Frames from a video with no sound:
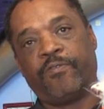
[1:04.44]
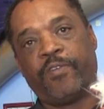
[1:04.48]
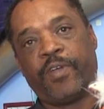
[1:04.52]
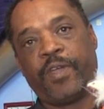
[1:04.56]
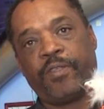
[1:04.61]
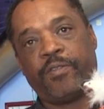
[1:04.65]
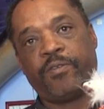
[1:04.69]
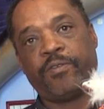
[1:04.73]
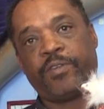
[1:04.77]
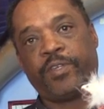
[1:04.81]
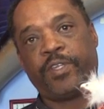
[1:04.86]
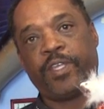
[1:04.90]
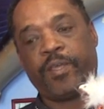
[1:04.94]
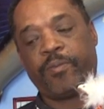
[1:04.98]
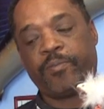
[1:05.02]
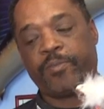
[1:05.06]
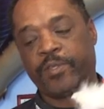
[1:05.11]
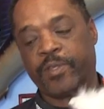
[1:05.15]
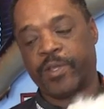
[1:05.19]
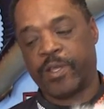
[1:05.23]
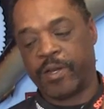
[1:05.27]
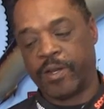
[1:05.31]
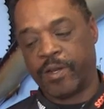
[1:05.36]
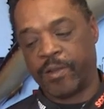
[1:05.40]
feather
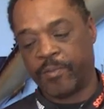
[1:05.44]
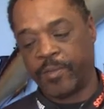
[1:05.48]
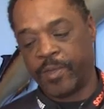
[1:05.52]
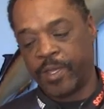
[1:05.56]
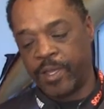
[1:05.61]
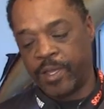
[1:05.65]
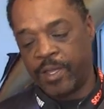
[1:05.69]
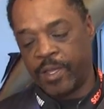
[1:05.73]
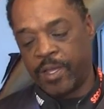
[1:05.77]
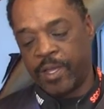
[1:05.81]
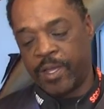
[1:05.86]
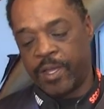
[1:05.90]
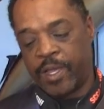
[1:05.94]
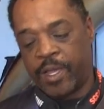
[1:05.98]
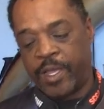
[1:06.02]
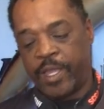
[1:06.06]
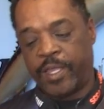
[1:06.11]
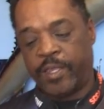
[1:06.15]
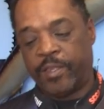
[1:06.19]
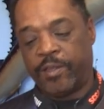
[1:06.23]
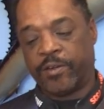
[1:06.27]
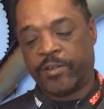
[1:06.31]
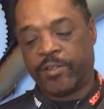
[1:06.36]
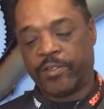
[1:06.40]
tips on them.
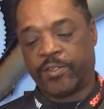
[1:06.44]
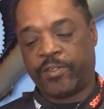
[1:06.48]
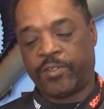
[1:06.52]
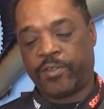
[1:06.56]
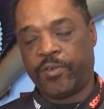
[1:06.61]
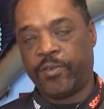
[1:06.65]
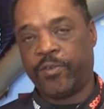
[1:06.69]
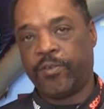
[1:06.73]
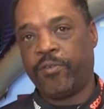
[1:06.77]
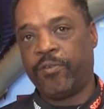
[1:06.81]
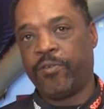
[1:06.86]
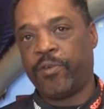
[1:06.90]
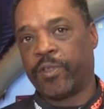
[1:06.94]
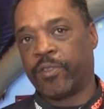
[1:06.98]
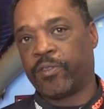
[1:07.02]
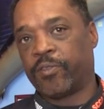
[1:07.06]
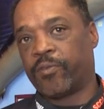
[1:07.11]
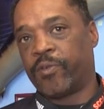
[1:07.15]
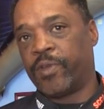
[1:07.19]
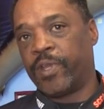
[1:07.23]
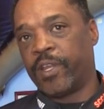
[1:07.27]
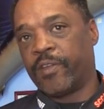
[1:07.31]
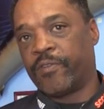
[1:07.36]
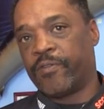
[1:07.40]
And there's 2 or
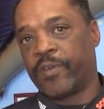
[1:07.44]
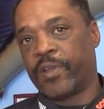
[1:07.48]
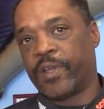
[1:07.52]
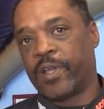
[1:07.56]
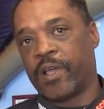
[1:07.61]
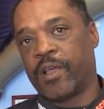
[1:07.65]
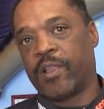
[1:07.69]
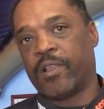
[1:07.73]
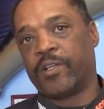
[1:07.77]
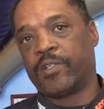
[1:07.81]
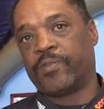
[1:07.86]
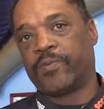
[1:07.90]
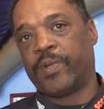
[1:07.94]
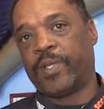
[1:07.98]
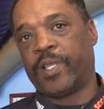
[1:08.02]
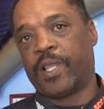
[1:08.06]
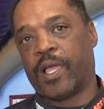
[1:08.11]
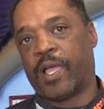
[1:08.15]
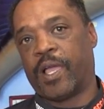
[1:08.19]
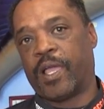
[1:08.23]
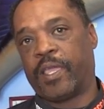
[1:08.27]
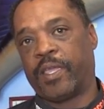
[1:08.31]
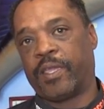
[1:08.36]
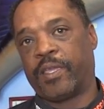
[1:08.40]
3 different colors we
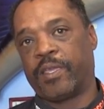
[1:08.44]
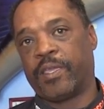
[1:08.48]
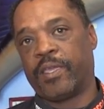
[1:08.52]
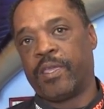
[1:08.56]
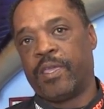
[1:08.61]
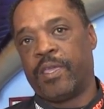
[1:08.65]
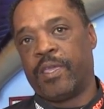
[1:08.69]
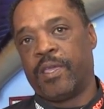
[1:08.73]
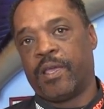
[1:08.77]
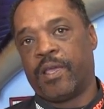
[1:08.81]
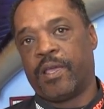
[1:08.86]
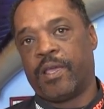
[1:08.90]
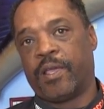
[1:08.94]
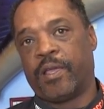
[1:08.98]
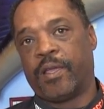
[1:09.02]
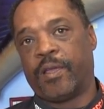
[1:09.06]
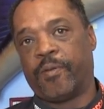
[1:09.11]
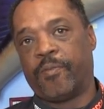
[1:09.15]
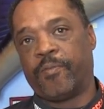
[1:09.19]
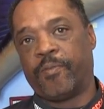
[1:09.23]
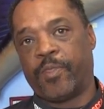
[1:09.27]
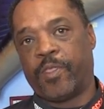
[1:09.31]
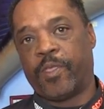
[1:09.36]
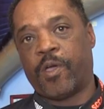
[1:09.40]
like.
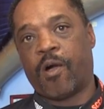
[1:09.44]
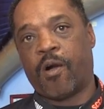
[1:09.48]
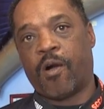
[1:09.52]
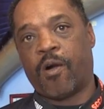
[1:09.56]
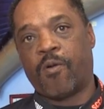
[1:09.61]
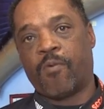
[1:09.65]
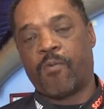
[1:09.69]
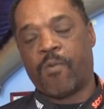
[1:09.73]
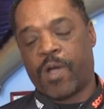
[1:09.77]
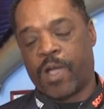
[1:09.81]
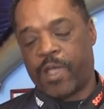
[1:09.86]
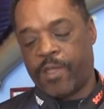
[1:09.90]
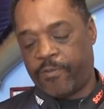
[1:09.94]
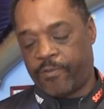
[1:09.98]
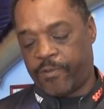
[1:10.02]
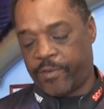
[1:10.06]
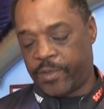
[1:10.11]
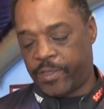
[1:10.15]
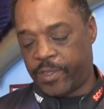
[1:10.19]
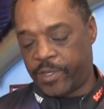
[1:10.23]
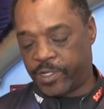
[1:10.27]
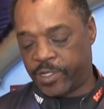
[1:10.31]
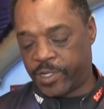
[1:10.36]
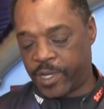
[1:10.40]
All white
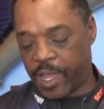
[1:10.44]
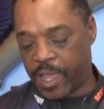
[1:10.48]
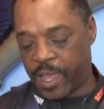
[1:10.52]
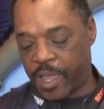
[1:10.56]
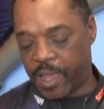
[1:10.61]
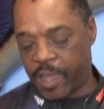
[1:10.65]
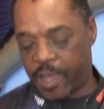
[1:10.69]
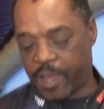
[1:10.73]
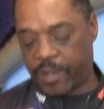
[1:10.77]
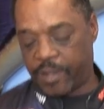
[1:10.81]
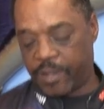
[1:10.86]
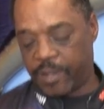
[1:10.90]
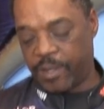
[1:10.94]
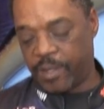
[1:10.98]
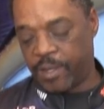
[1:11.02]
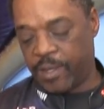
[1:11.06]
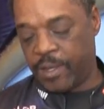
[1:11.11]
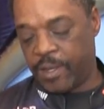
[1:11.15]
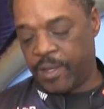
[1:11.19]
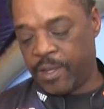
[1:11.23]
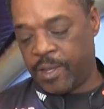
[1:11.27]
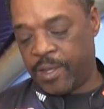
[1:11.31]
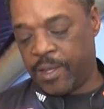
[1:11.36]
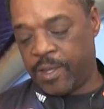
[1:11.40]
for the shad.
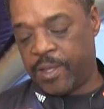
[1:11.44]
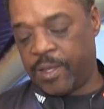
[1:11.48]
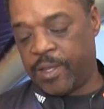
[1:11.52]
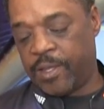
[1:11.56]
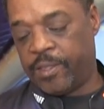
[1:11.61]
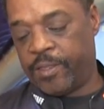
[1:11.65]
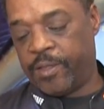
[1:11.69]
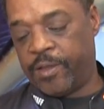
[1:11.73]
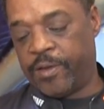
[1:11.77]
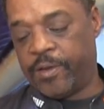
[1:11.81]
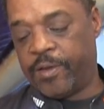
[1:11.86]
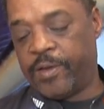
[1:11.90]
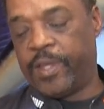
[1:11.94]
There